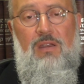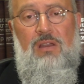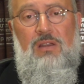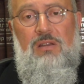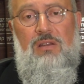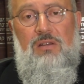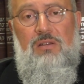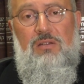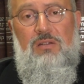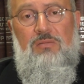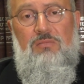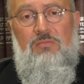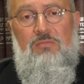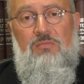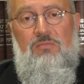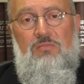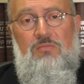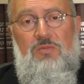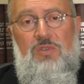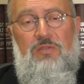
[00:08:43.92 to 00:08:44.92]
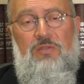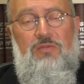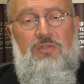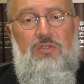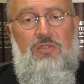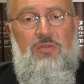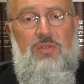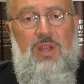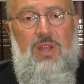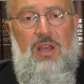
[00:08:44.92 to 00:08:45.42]
uh,
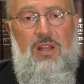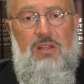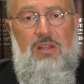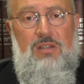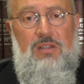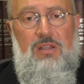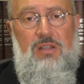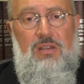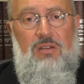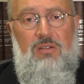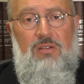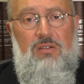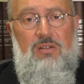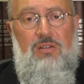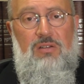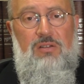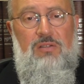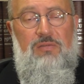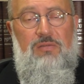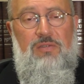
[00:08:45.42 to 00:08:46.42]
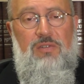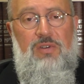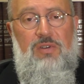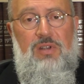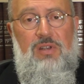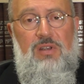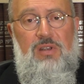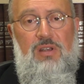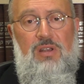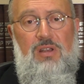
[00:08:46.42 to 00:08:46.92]
different reality on, on a
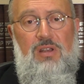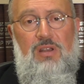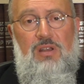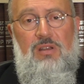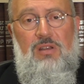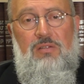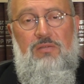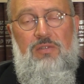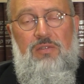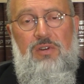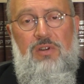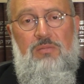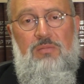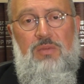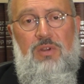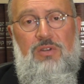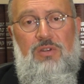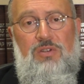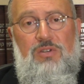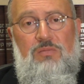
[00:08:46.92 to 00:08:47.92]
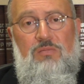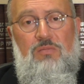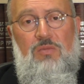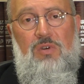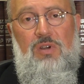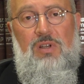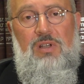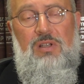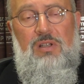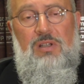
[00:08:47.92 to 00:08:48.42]
very, very much
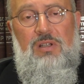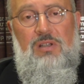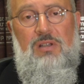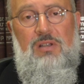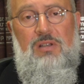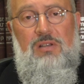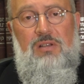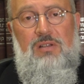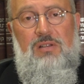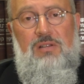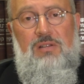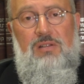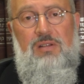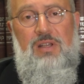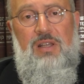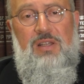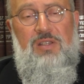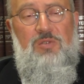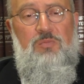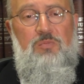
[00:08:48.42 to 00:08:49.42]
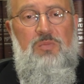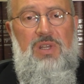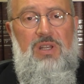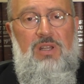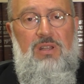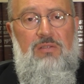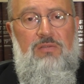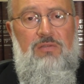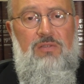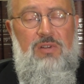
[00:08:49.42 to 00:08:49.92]
uh, less
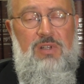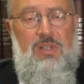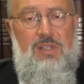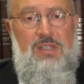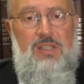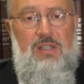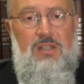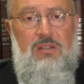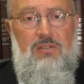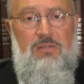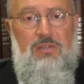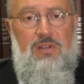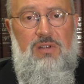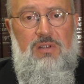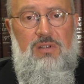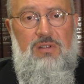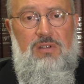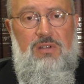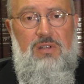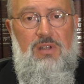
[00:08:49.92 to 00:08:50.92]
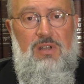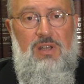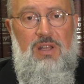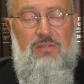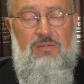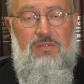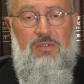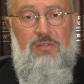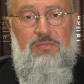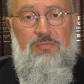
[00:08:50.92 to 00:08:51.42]
meaningful and significant
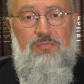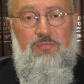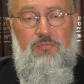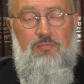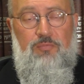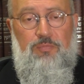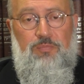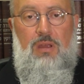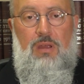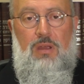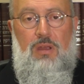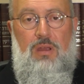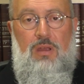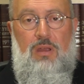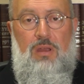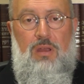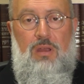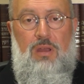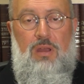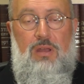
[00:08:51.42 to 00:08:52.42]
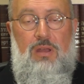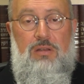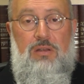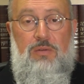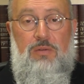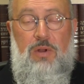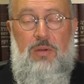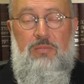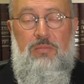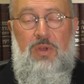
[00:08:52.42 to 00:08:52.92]
level. And
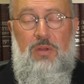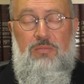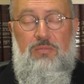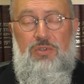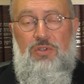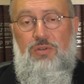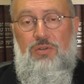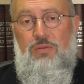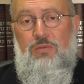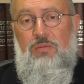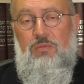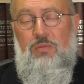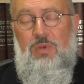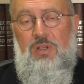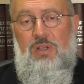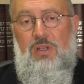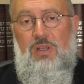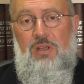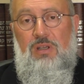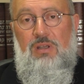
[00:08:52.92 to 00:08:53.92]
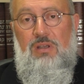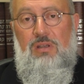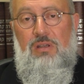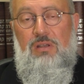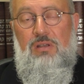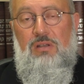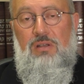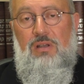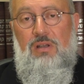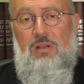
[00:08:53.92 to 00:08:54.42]
Rambam too, when he
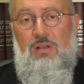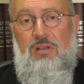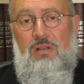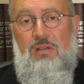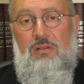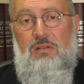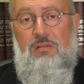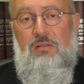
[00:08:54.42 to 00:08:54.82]
uh,